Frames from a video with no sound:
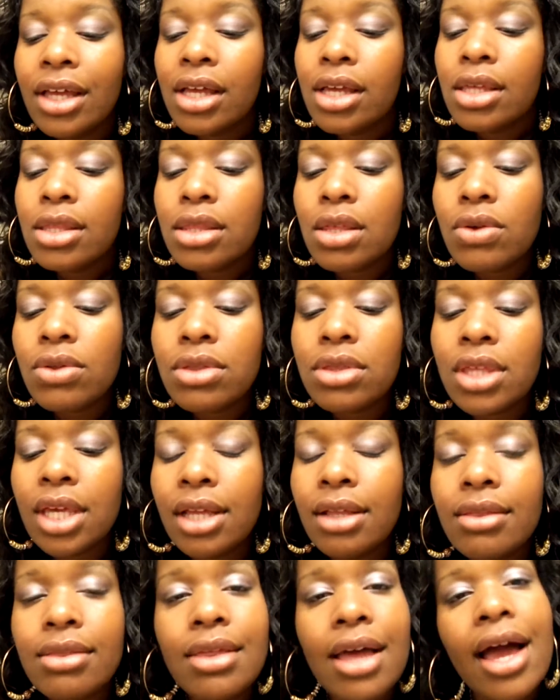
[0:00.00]
So
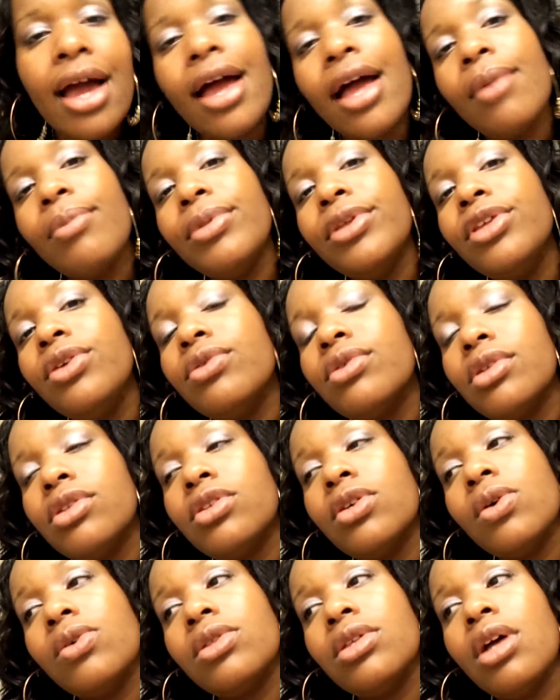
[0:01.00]
since I had been using
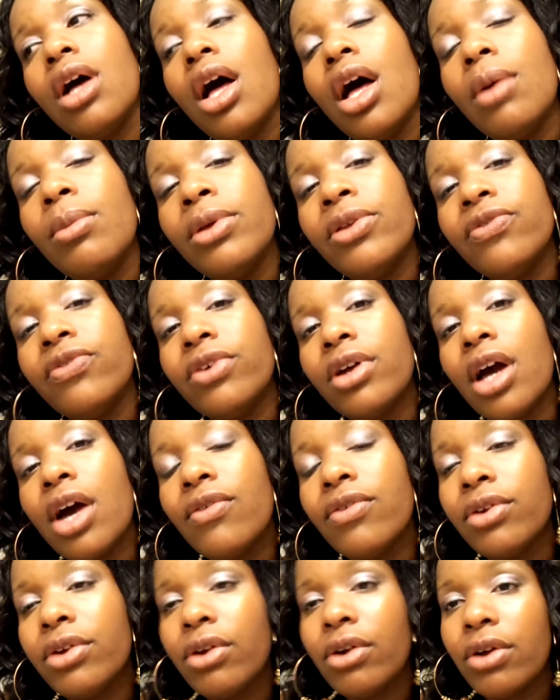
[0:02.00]
Toasted Almond for
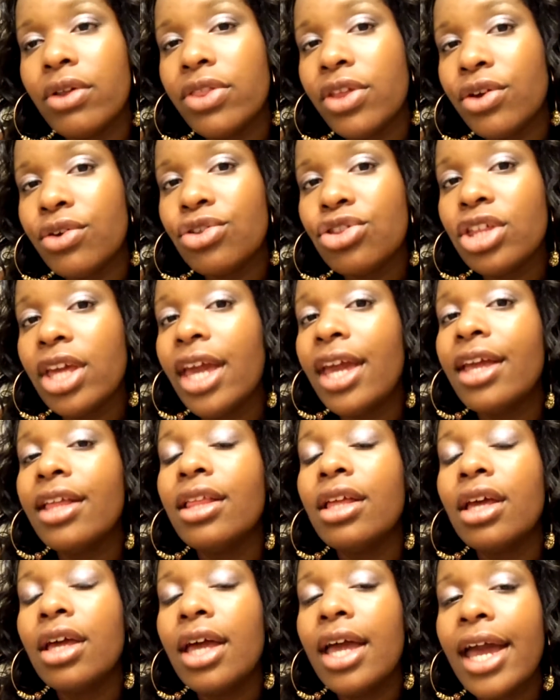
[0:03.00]
CoverGirl, their
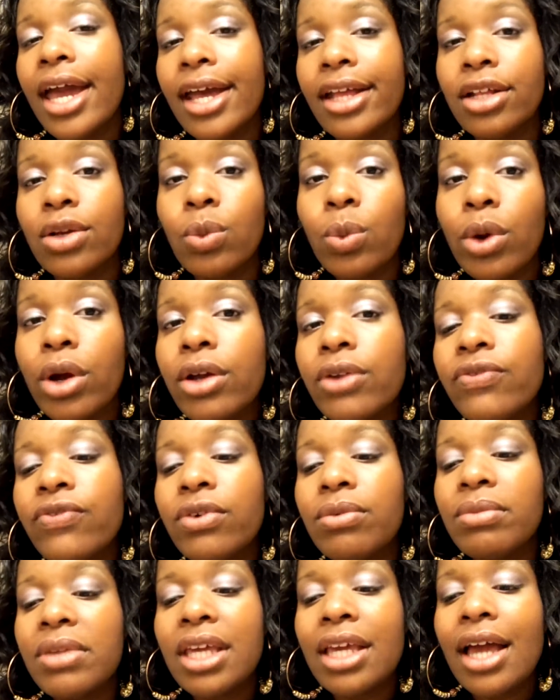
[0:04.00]
shade, and it worked
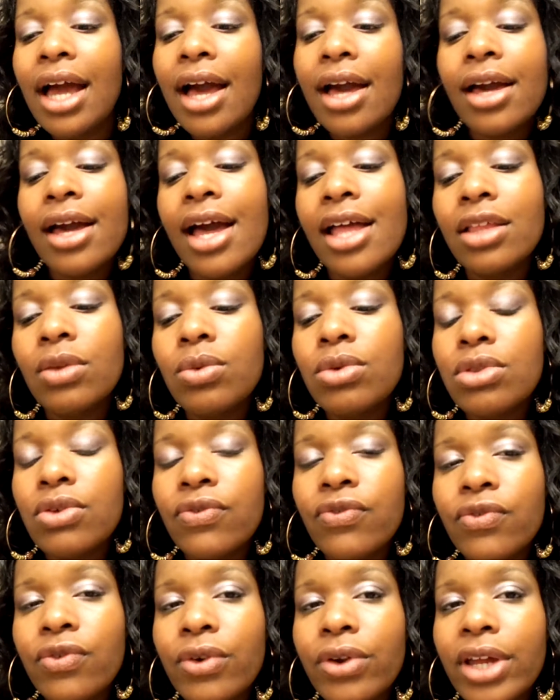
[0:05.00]
for me, I kind of was
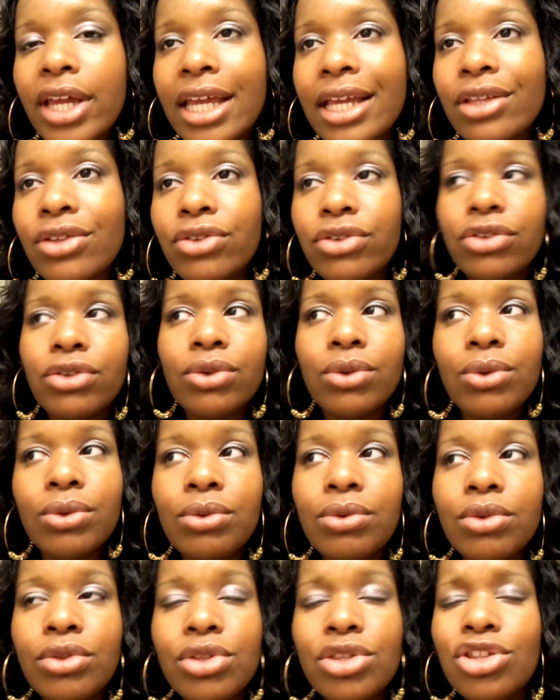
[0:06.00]
afraid
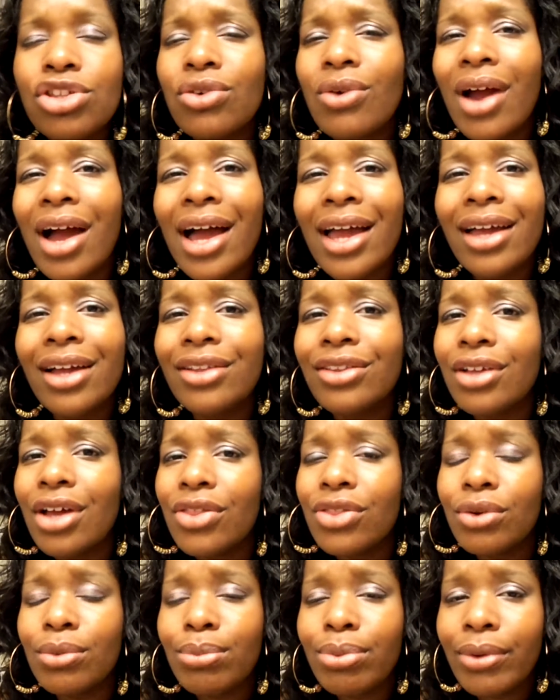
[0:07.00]
to try
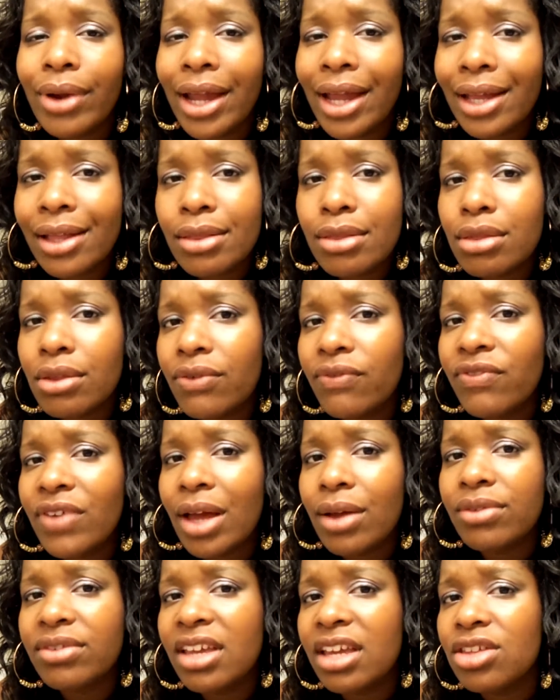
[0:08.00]
another brand's
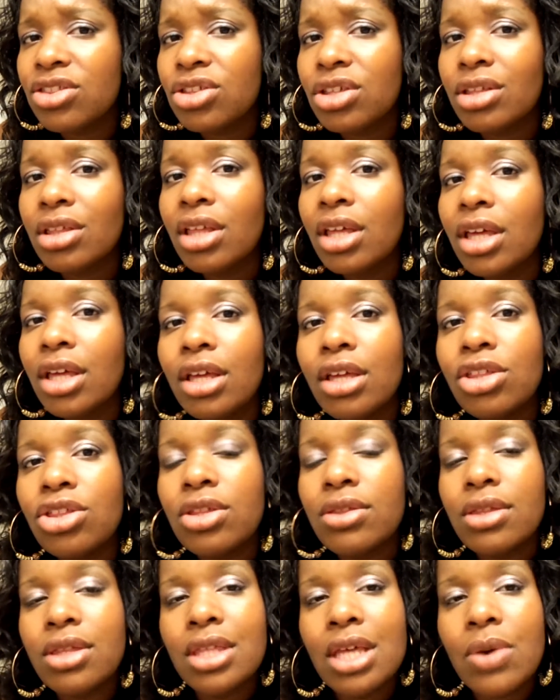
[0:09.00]
foundation
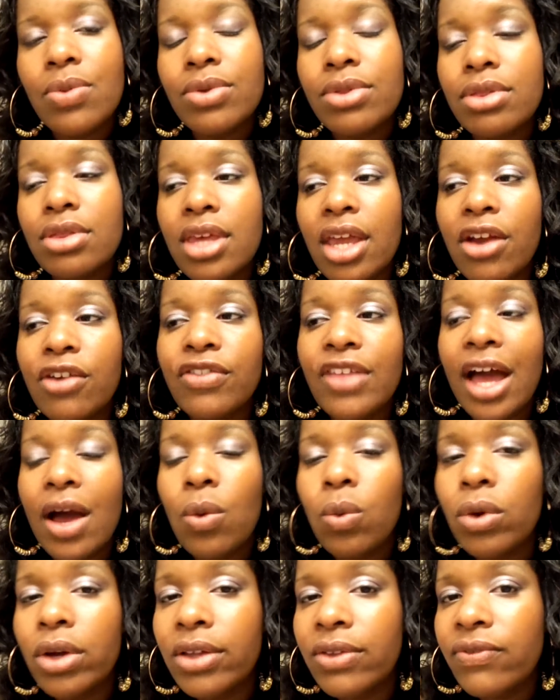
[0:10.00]
just because I was scared that I
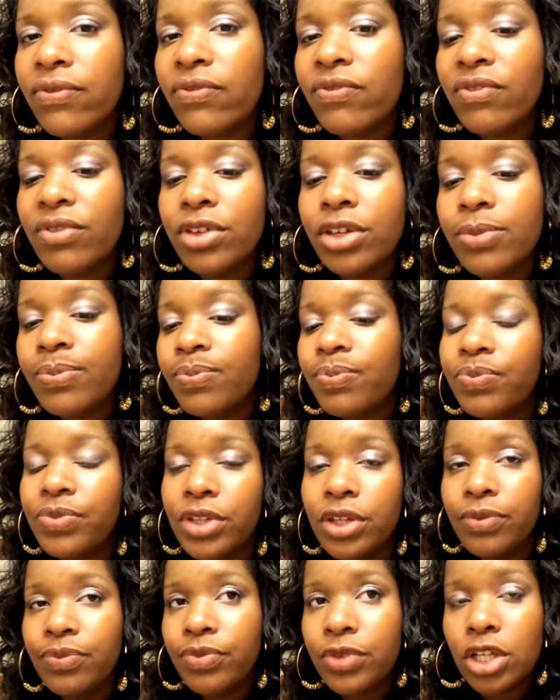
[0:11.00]
wouldn't,
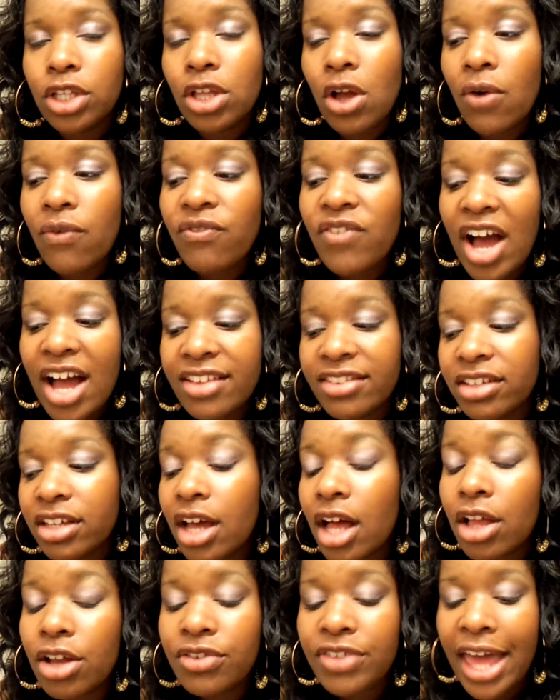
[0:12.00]
you know, find the
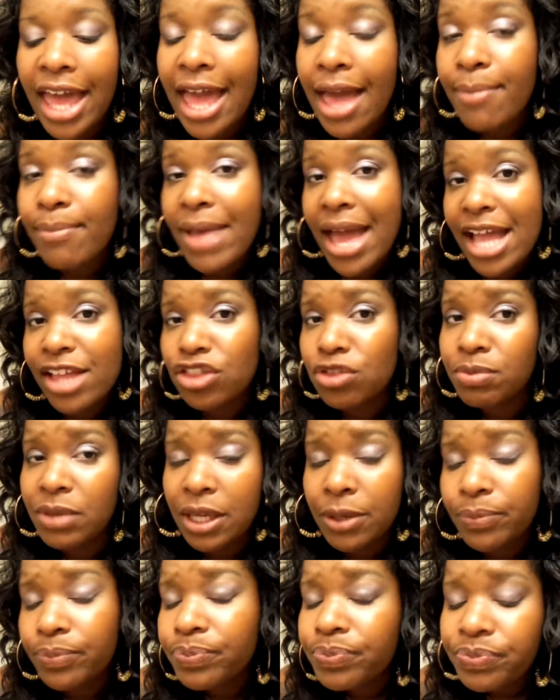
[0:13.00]
color that had matched
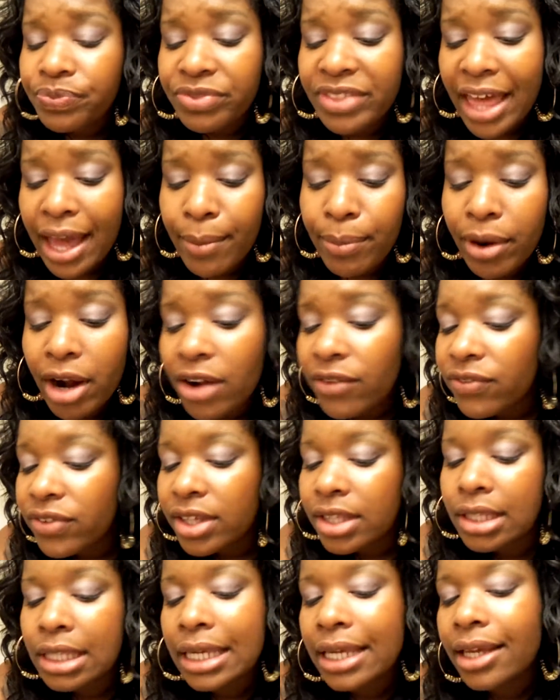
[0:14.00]
me that
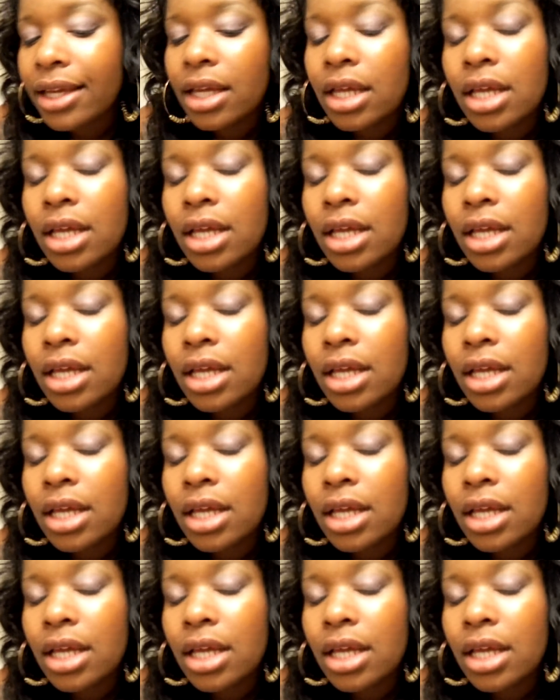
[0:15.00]
perfectly.